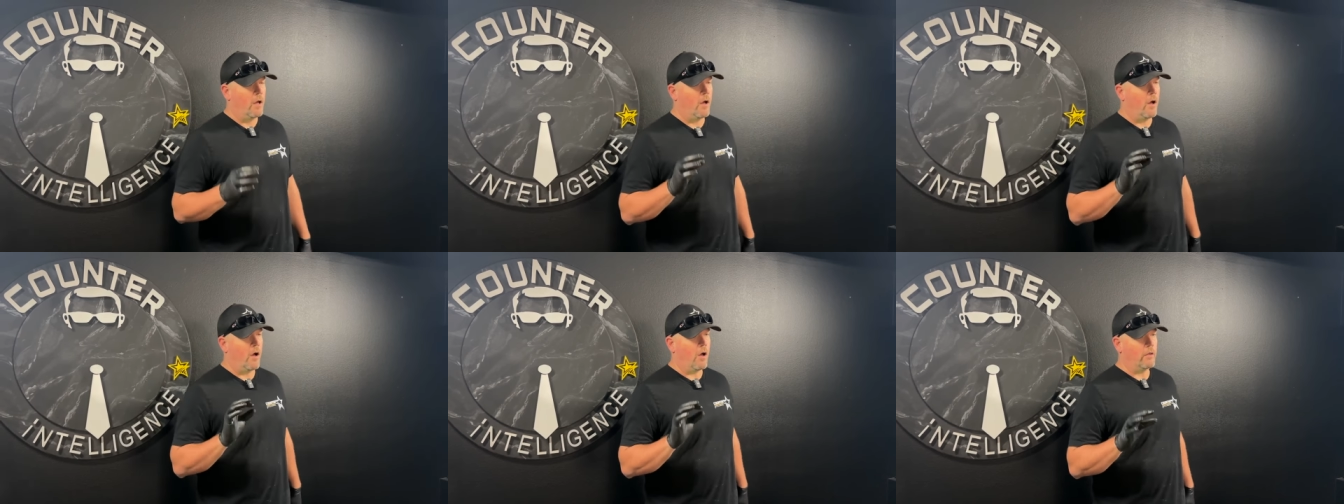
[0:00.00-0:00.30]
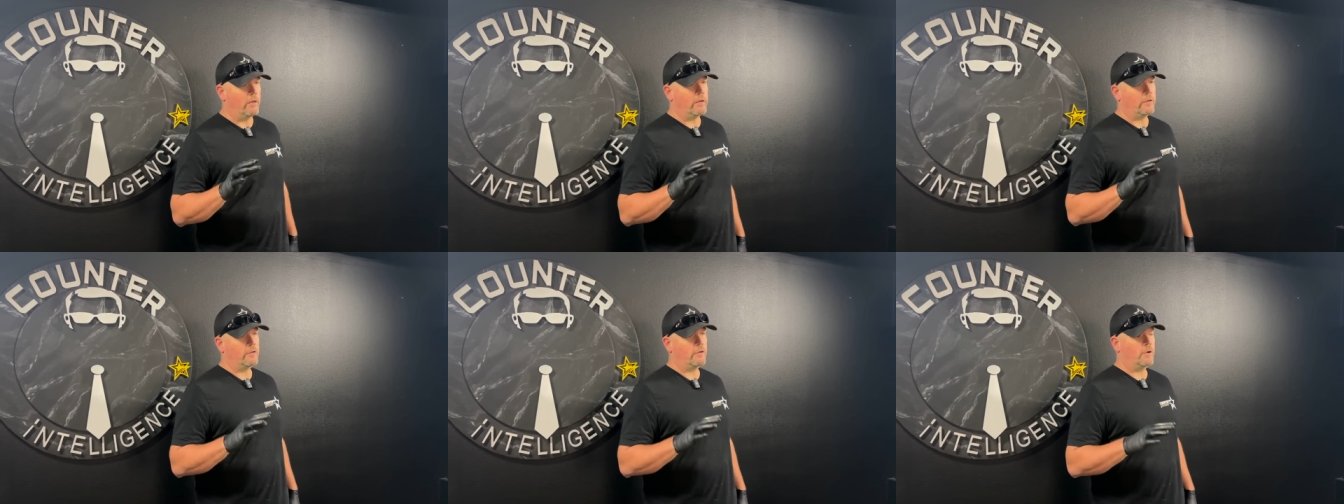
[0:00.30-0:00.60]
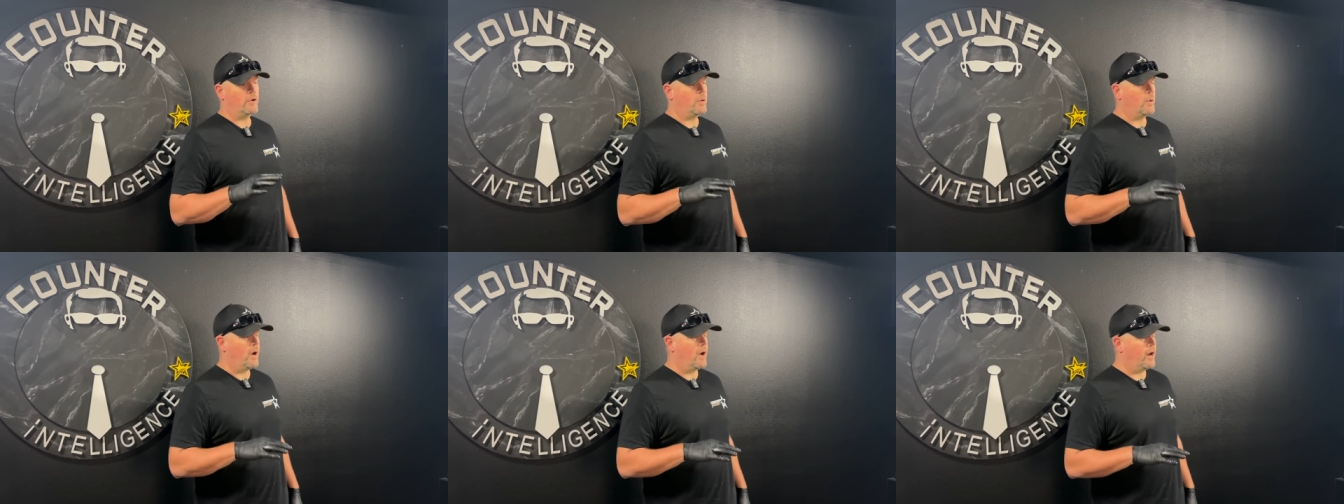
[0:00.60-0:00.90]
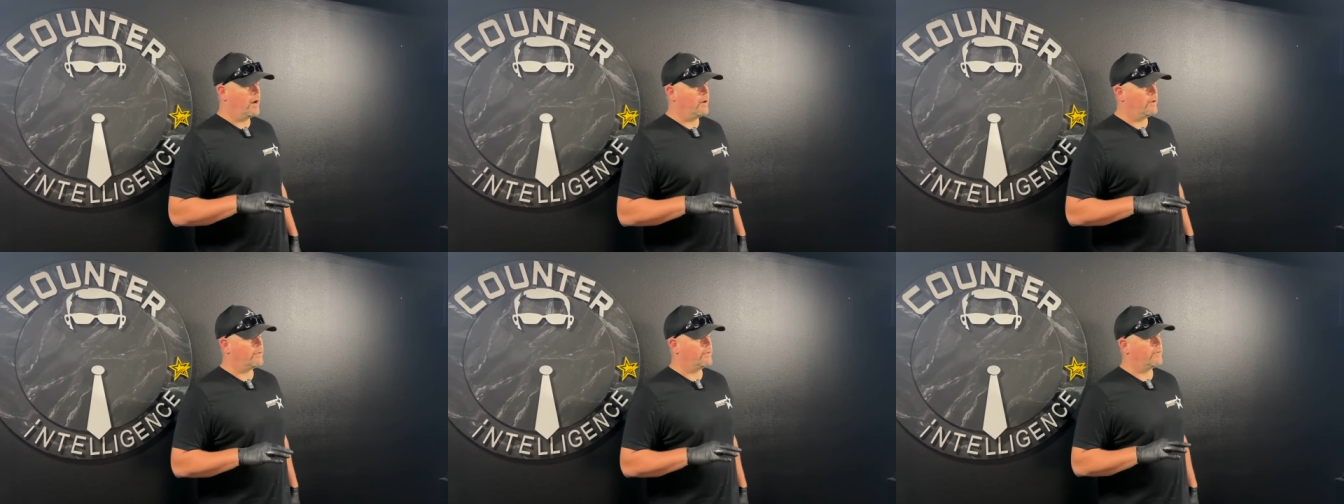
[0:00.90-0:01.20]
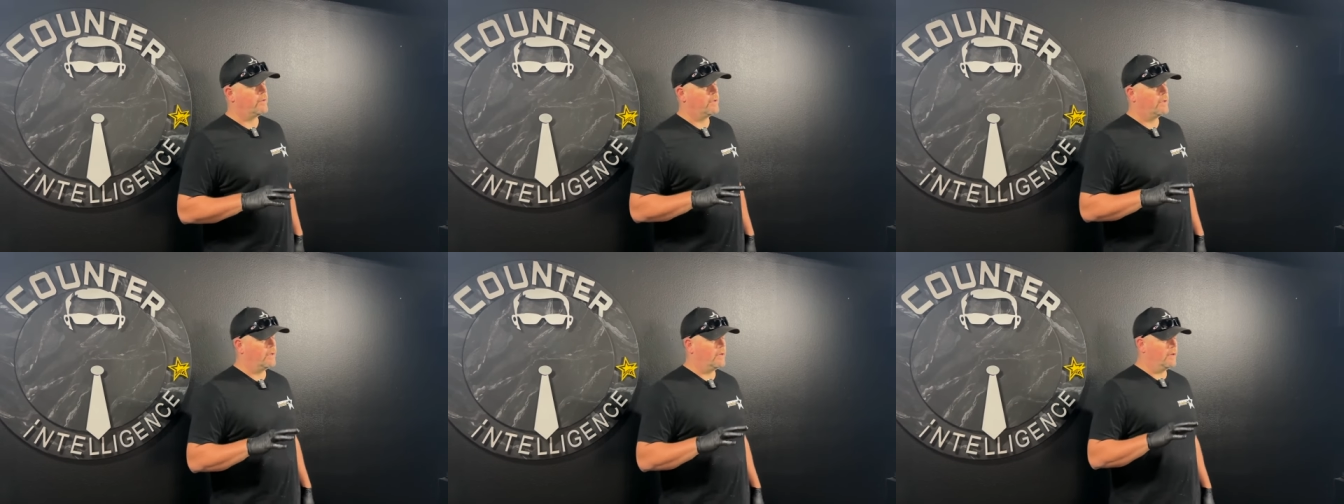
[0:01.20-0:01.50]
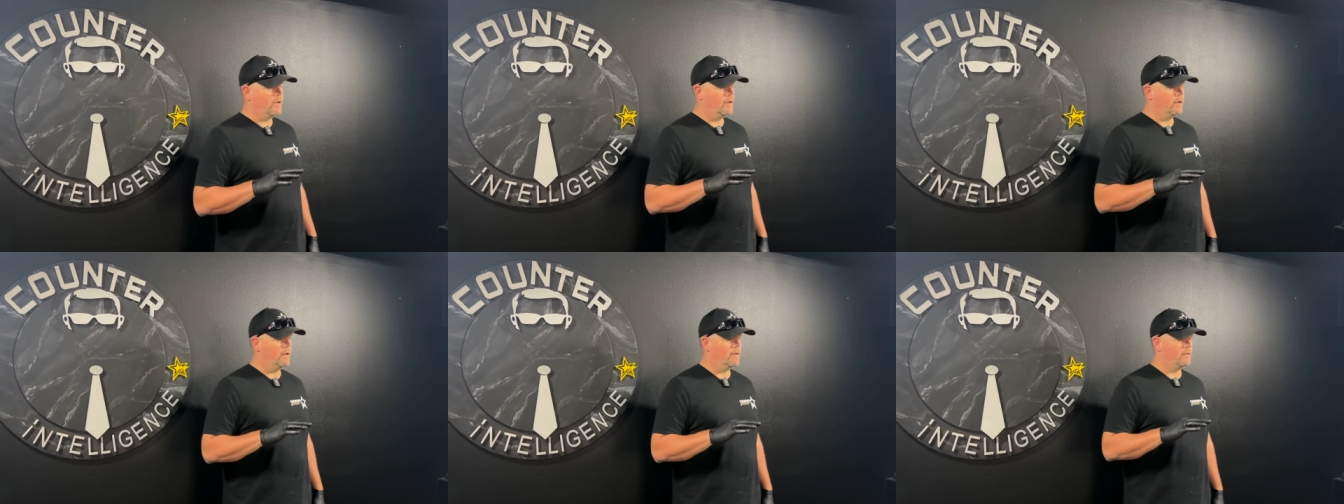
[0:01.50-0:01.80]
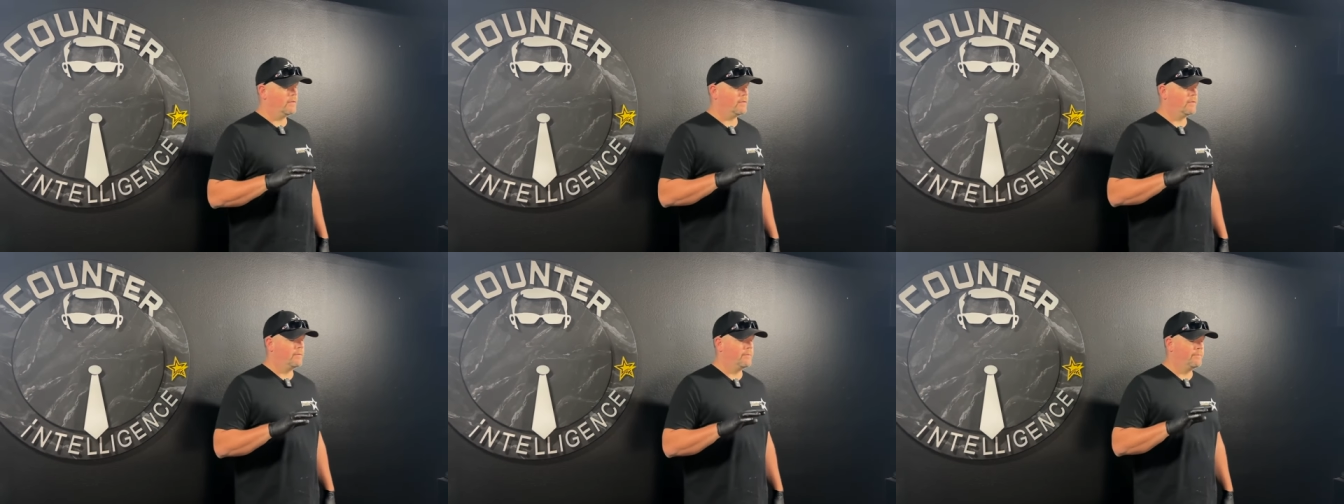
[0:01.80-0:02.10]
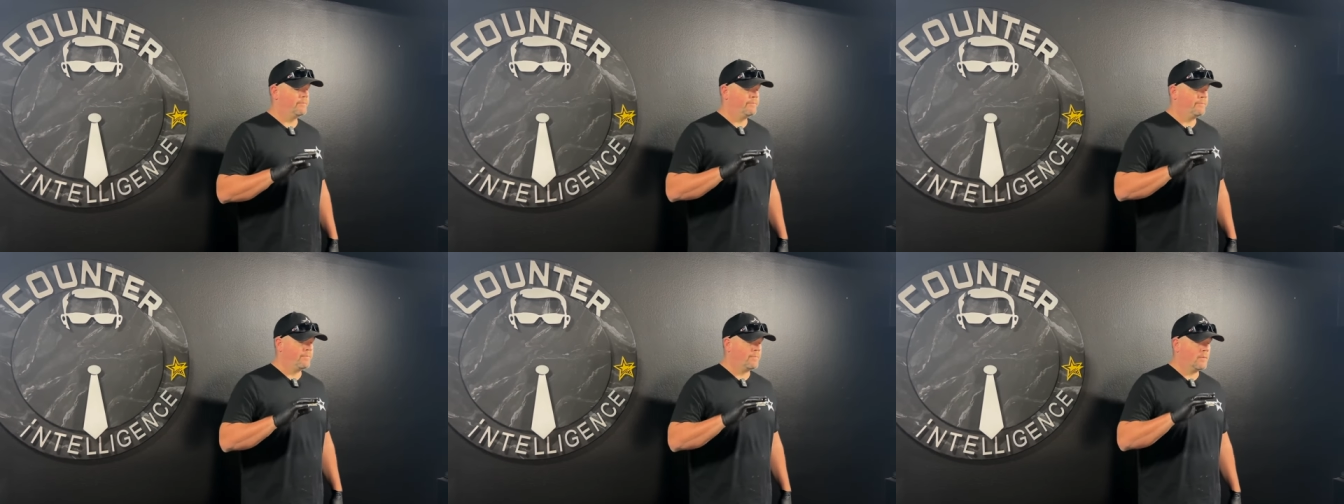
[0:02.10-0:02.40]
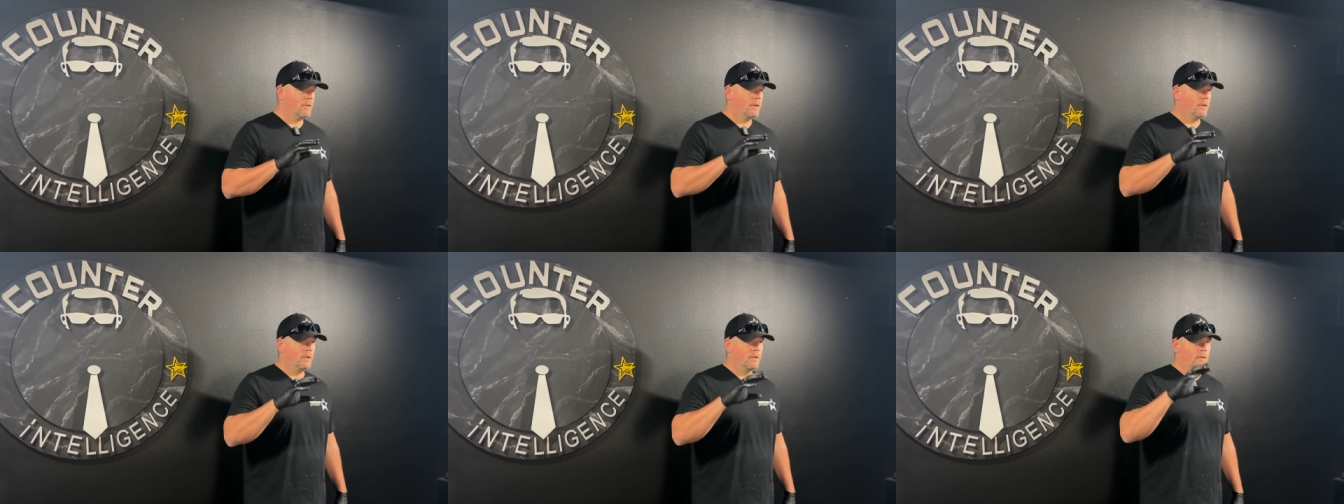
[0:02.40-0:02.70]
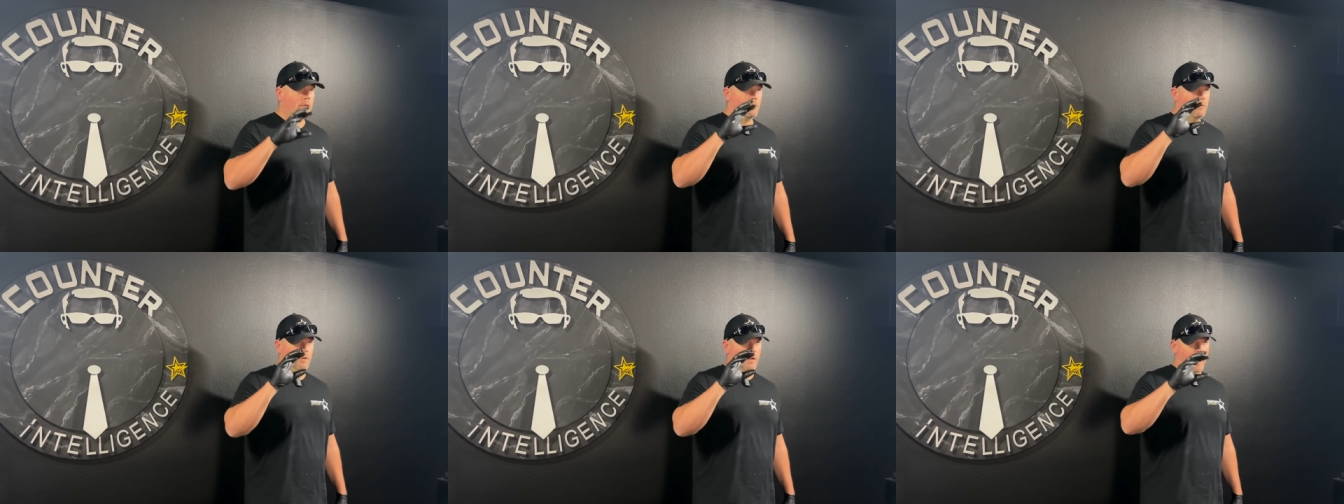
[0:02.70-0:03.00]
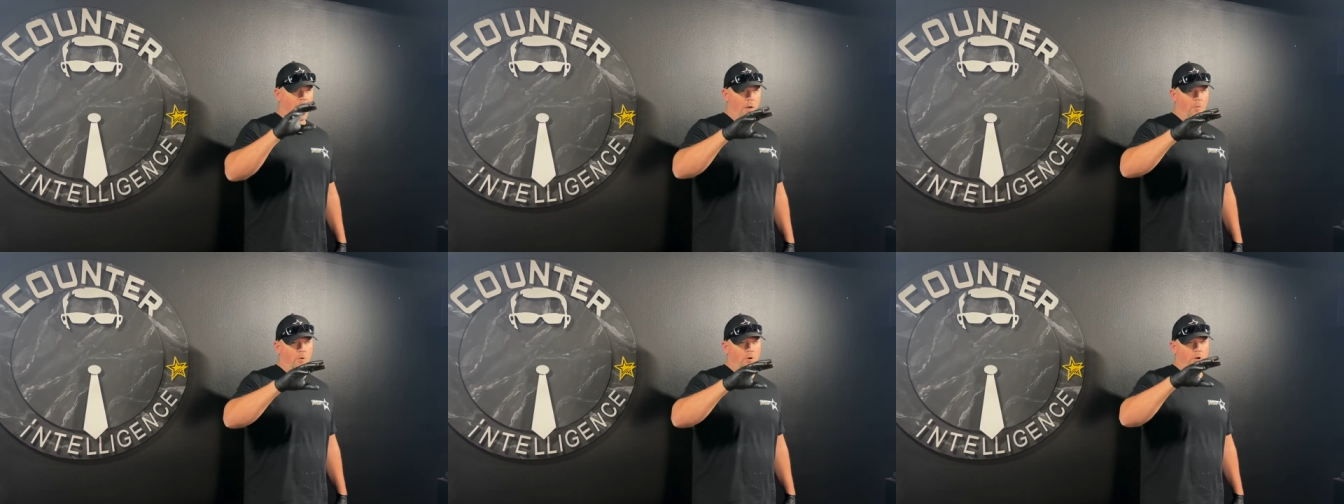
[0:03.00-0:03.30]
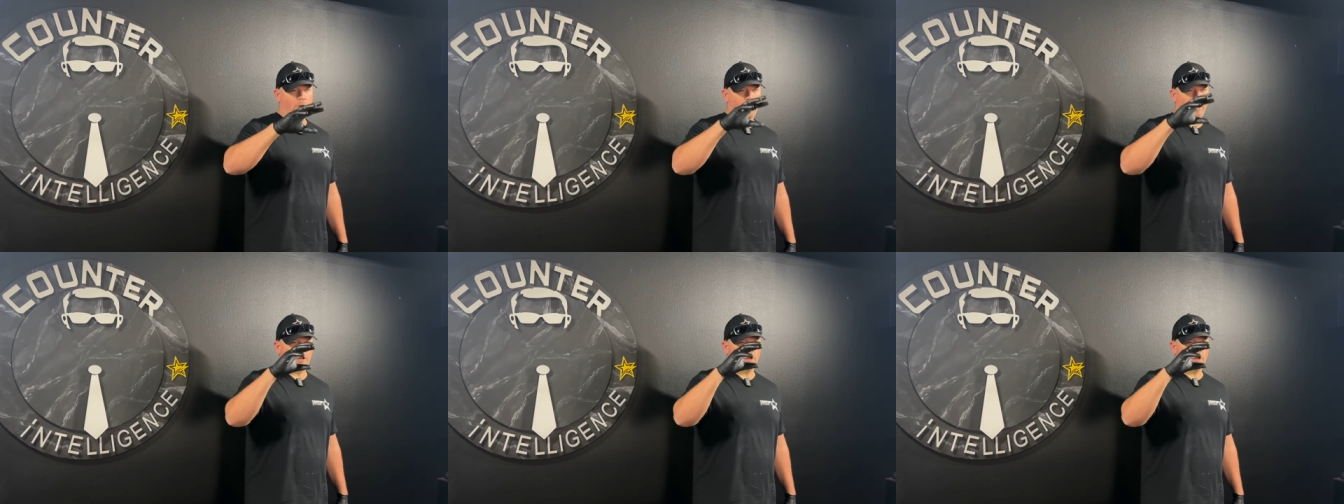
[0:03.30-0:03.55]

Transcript: All this requires is now we're going to